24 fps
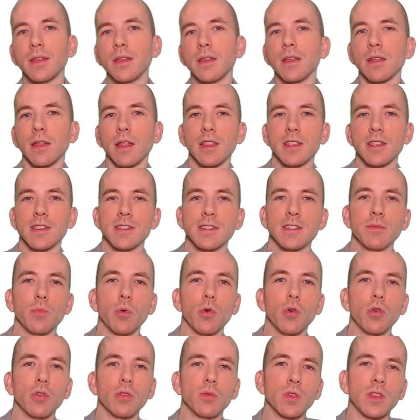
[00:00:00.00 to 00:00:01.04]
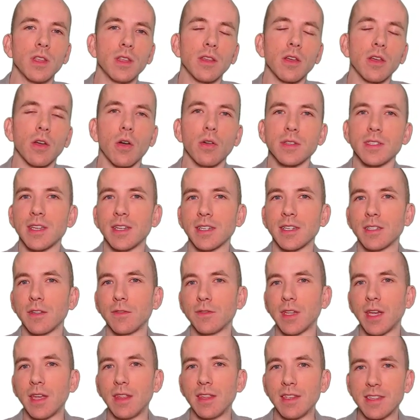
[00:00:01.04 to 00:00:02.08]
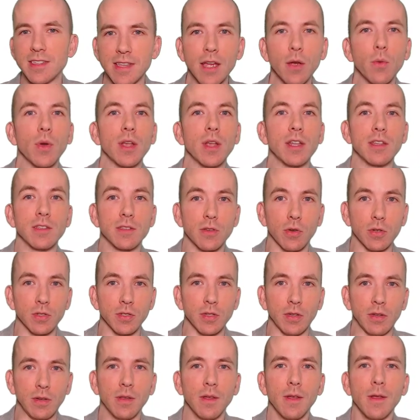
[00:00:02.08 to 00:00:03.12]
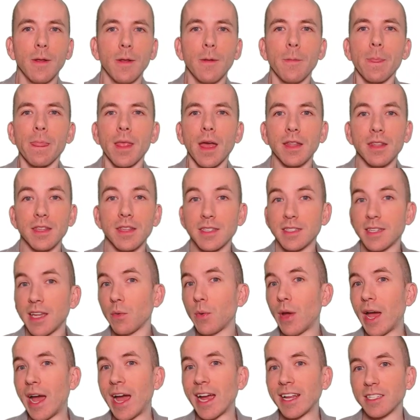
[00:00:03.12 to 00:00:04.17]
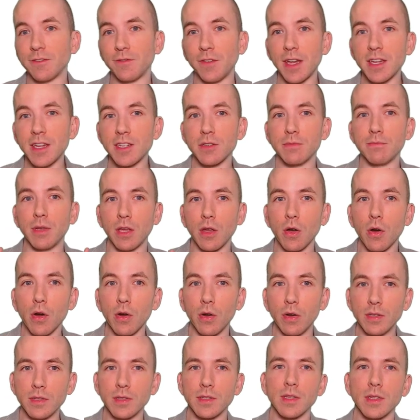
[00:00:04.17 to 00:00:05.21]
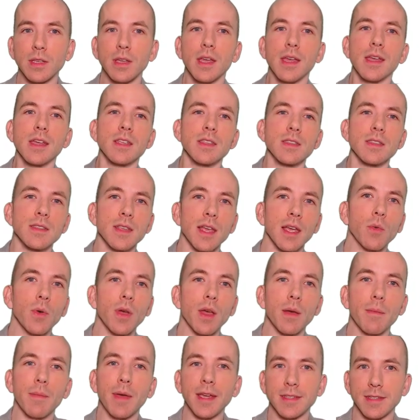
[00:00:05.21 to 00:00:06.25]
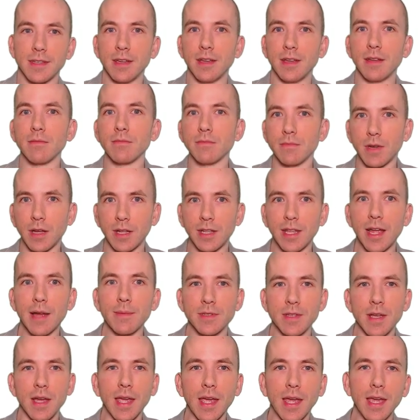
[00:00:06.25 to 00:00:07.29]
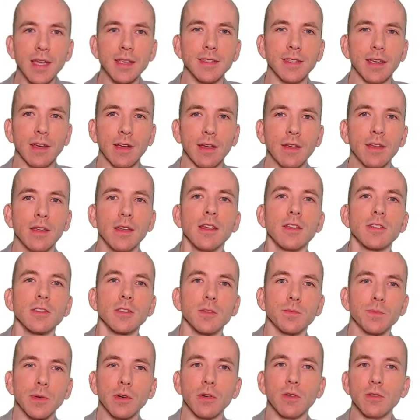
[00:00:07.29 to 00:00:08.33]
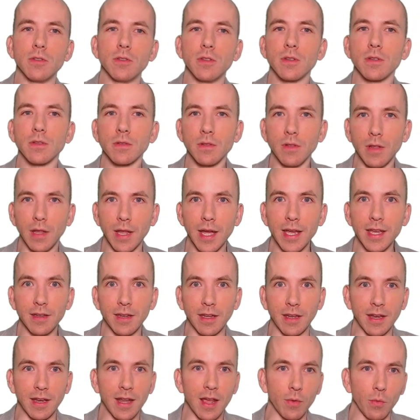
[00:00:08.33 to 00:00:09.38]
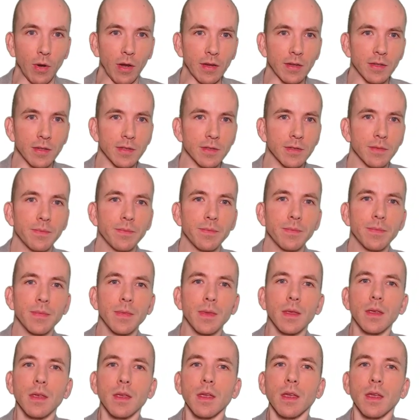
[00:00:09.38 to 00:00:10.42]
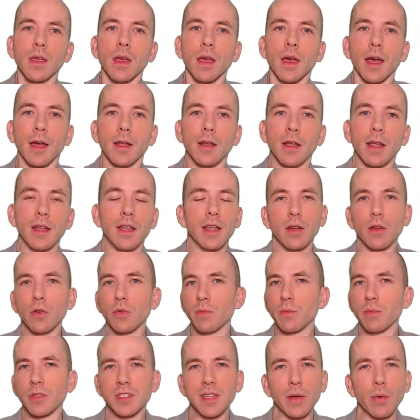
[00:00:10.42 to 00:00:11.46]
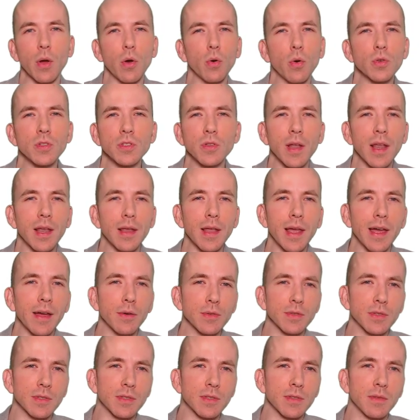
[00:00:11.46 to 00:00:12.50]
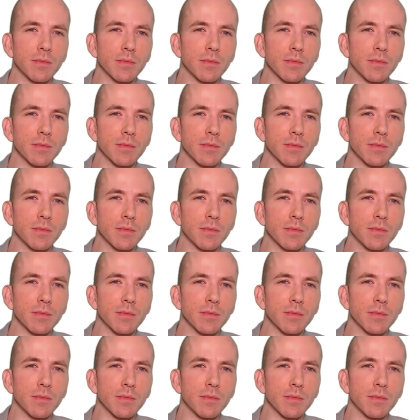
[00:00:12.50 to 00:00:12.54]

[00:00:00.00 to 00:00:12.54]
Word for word: Now this is important within the context of say the SegWit discussion and the SegWit activation because SegWit makes it a damn sight easier to build lightning networks. And, and oh, Segwit also allows